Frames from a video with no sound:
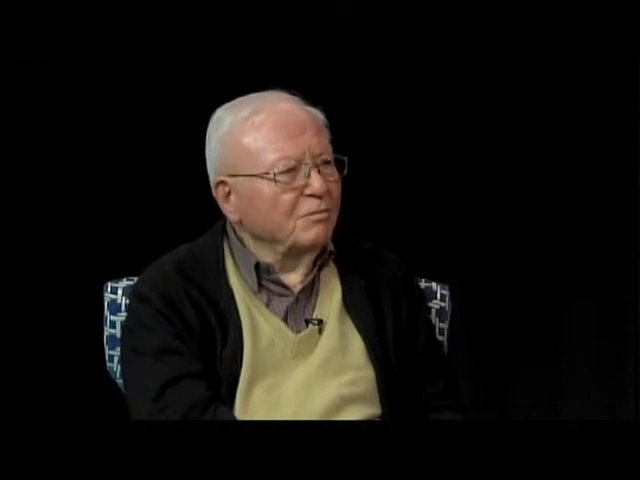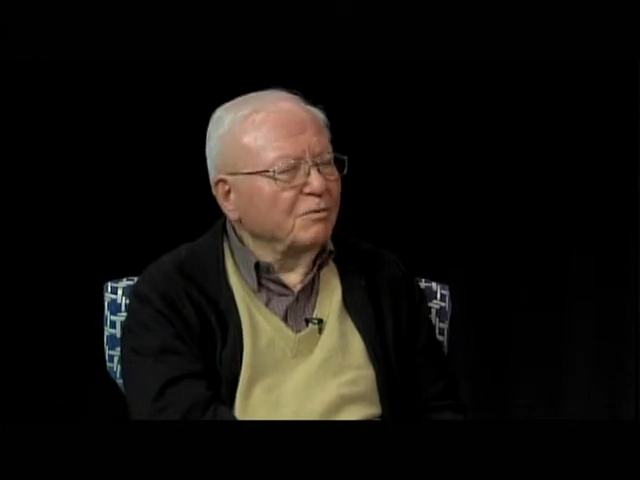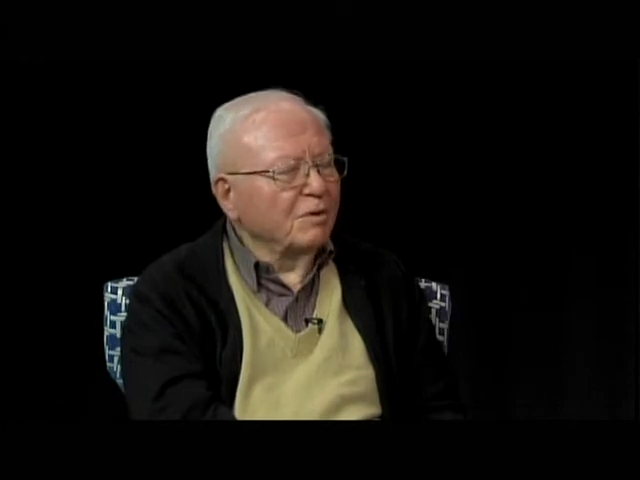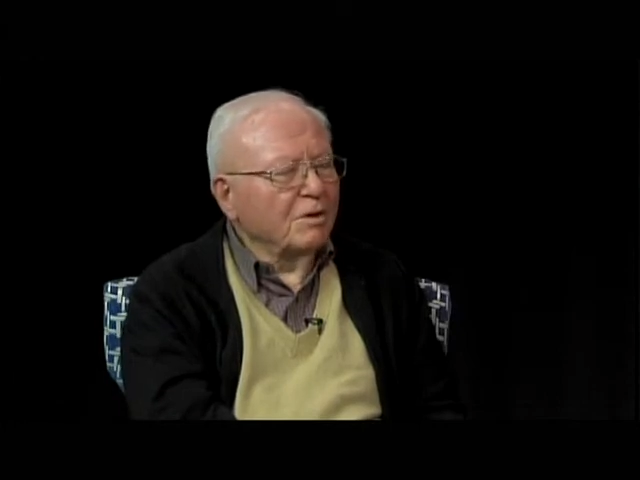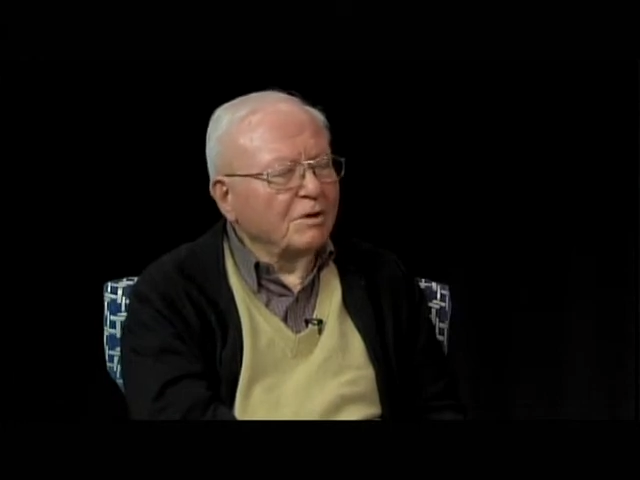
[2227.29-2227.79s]

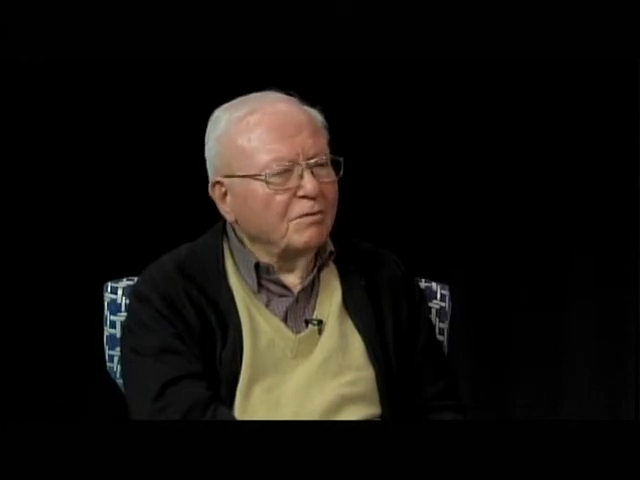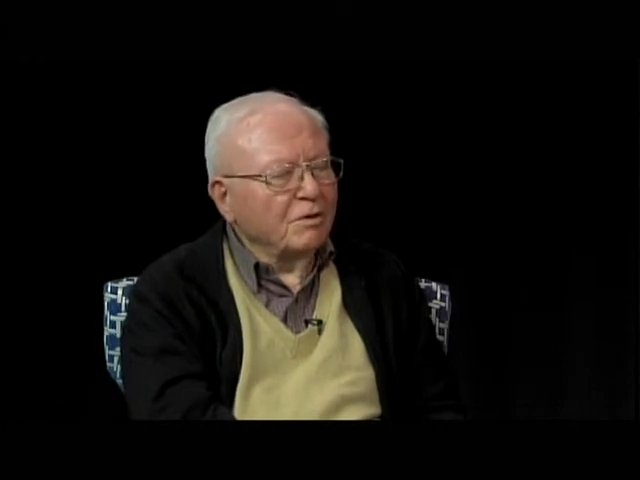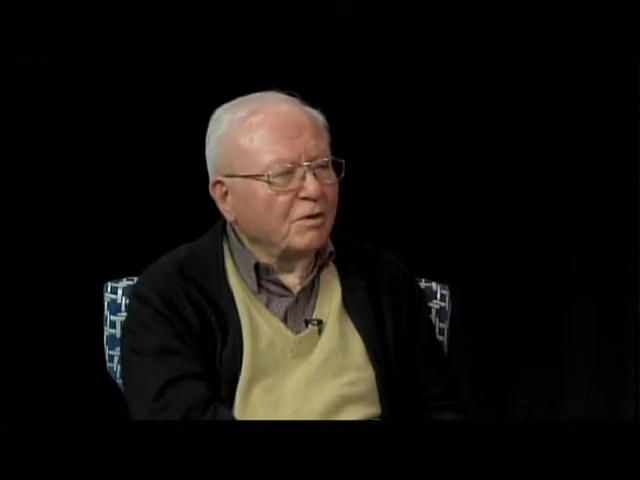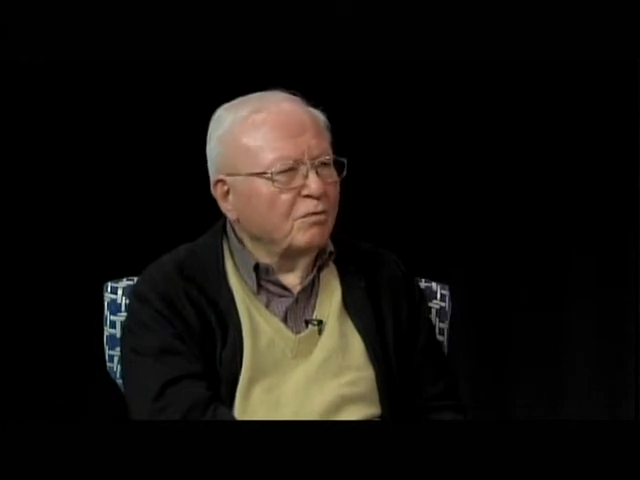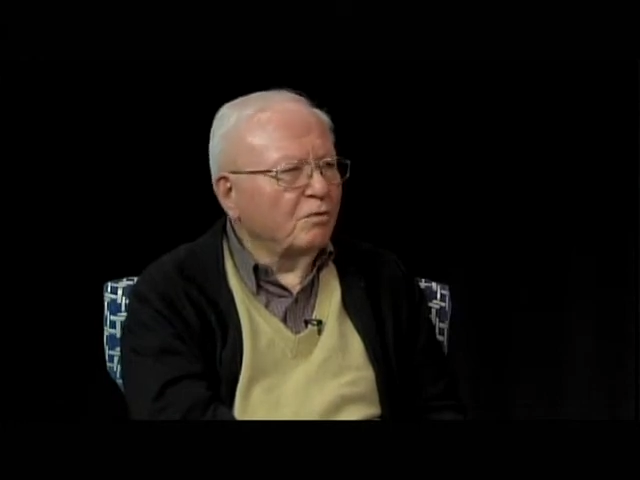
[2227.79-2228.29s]
very,
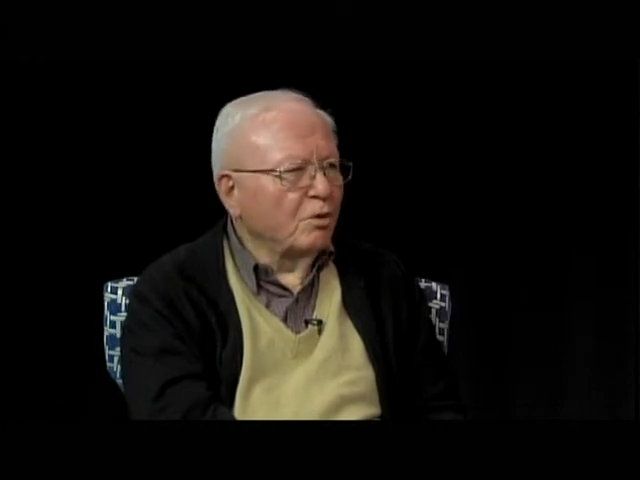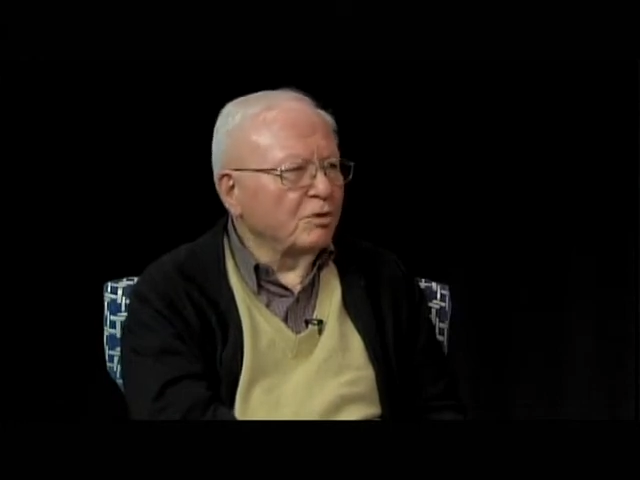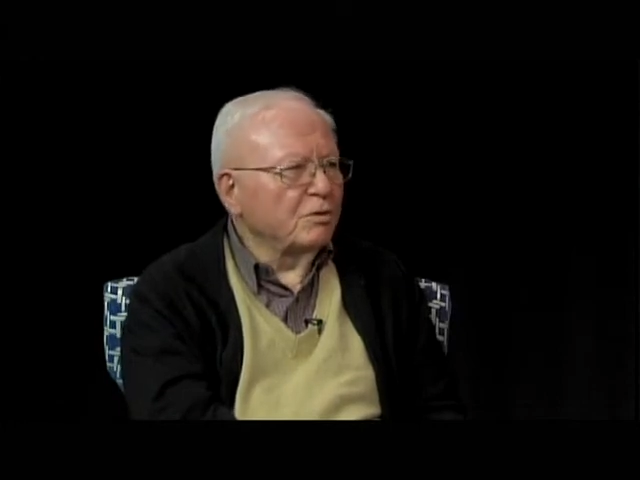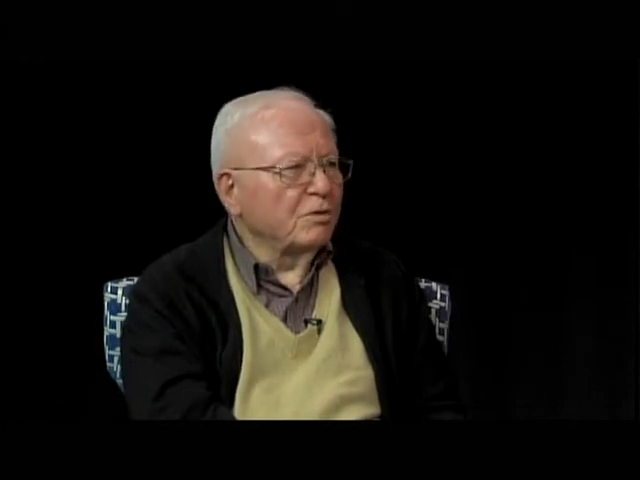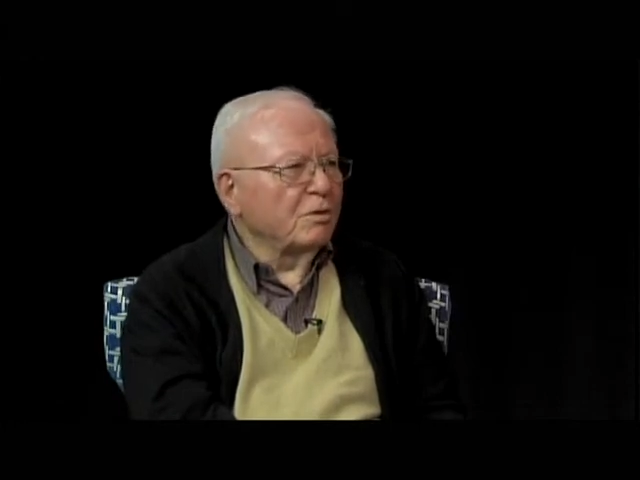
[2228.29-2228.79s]
very
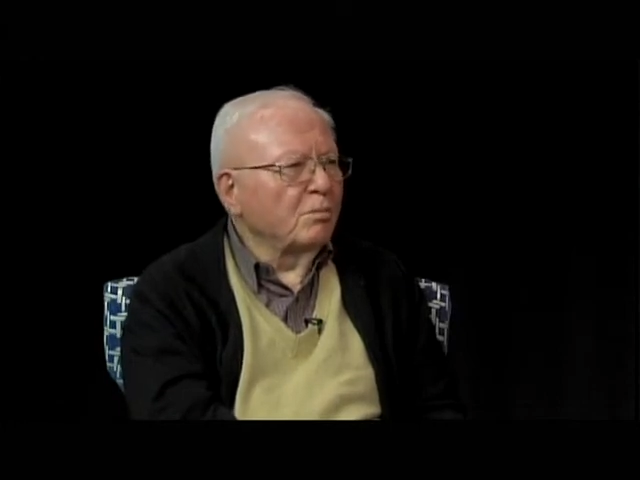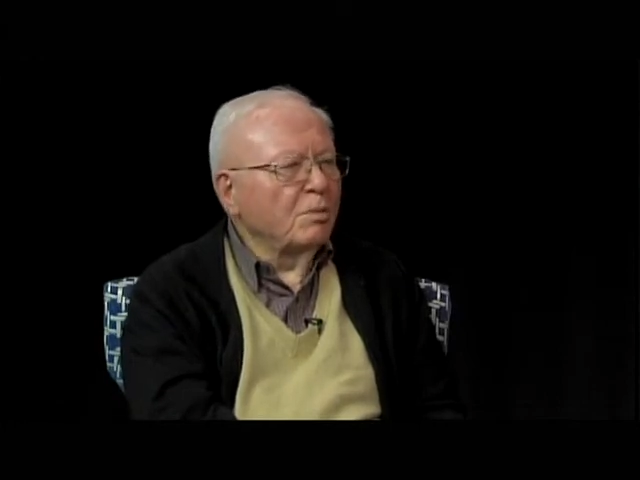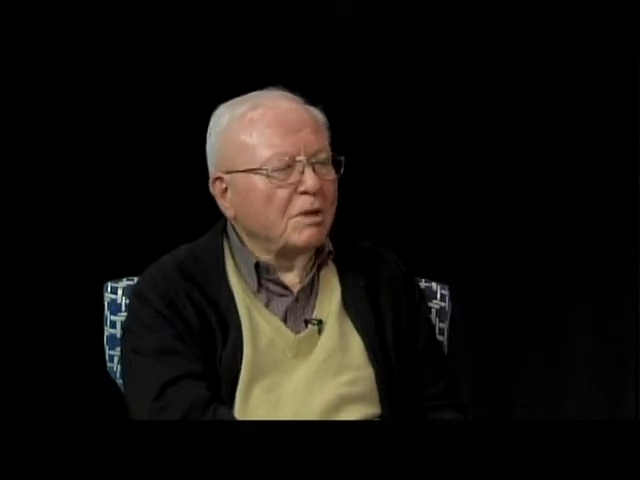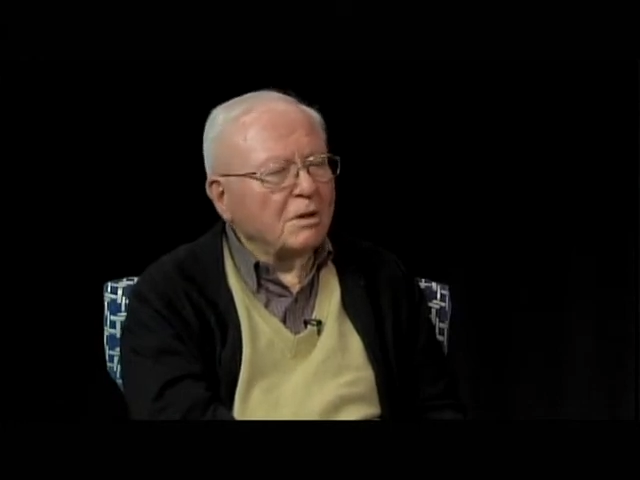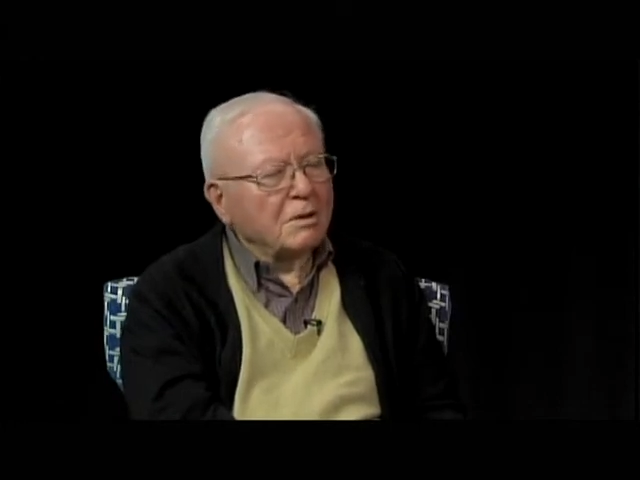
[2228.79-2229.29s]
fortunate to meet